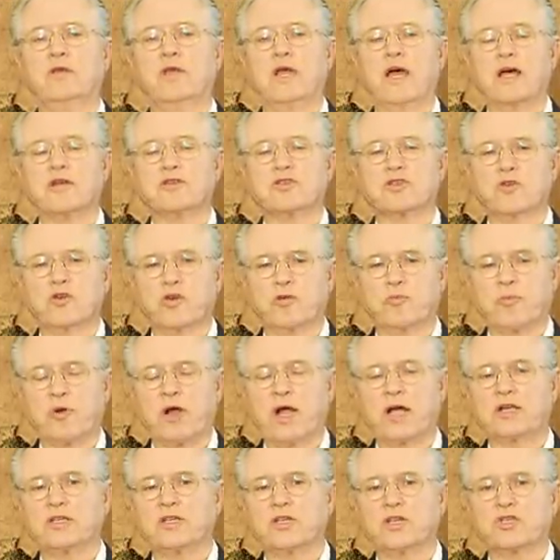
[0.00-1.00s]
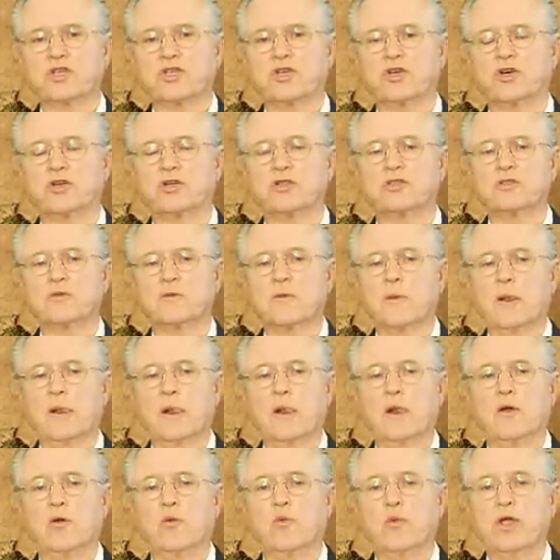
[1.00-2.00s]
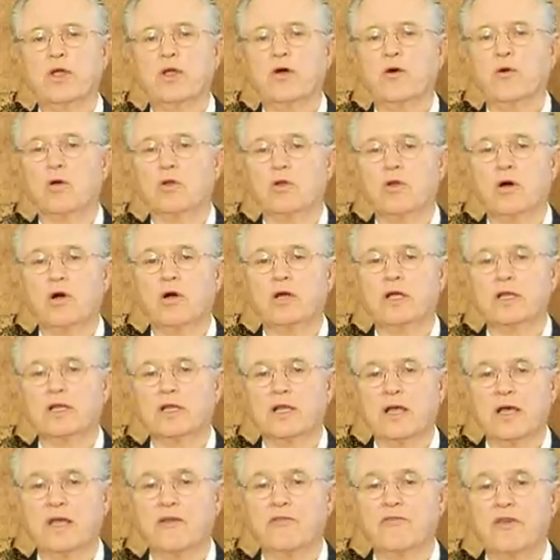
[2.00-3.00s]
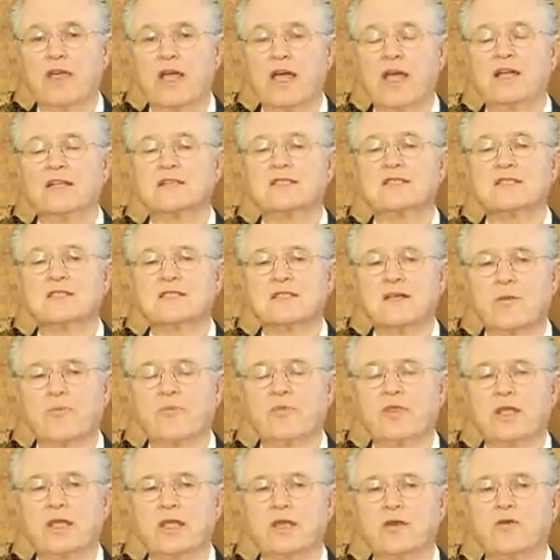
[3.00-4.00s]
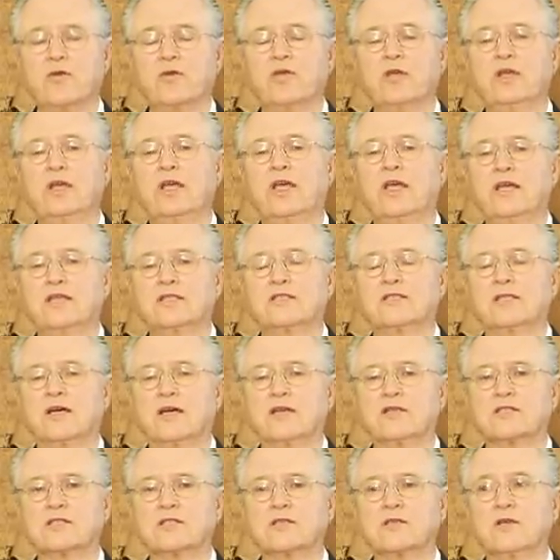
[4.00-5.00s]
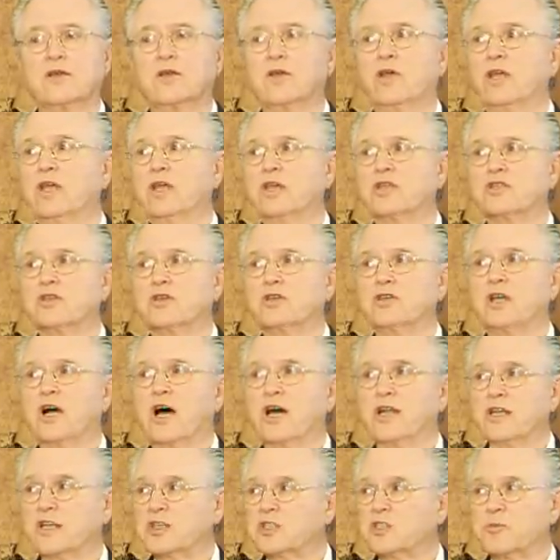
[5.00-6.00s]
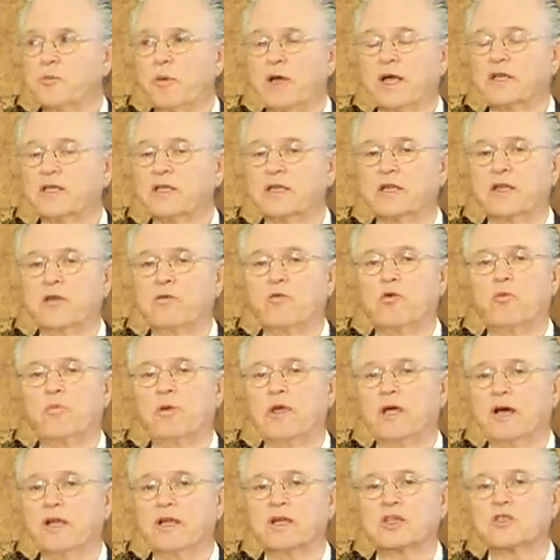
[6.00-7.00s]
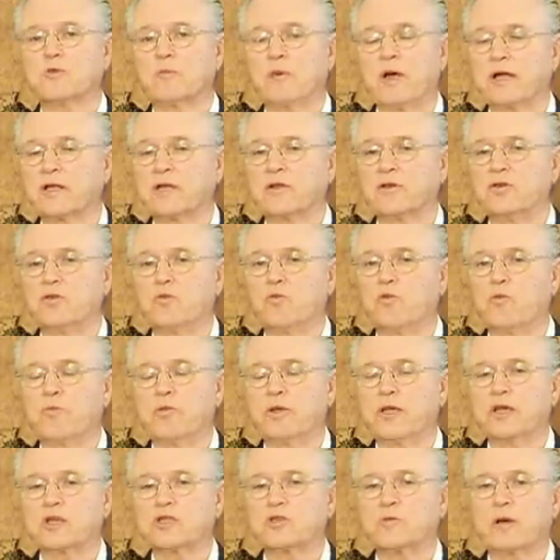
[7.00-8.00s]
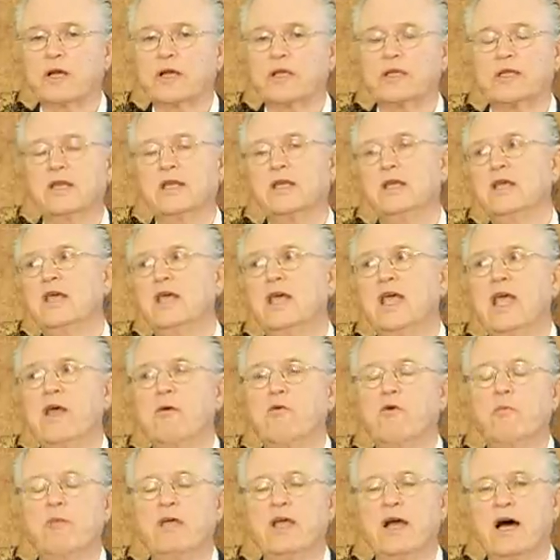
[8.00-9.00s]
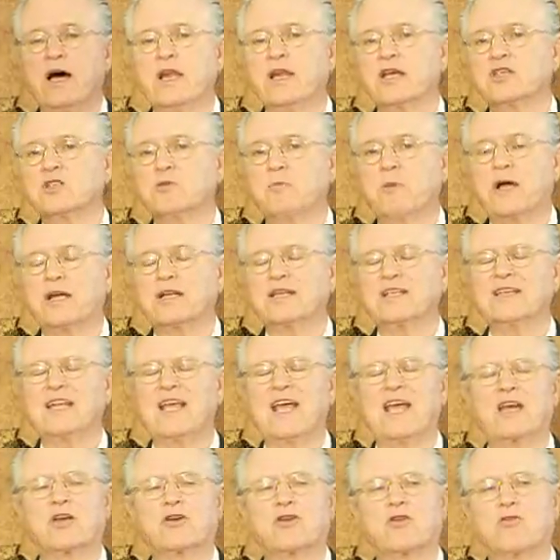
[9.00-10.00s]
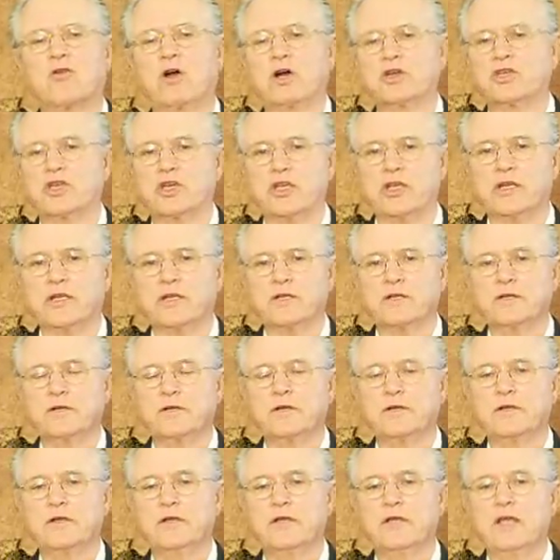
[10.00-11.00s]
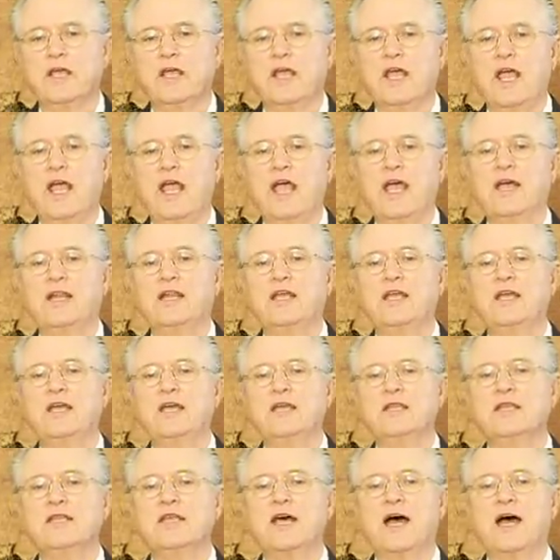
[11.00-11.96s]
as good practitioners, we go along in life and something hits us, it's unexpected, it will be unexpected, you won't be expecting it. It will be unexpected and crushing. And in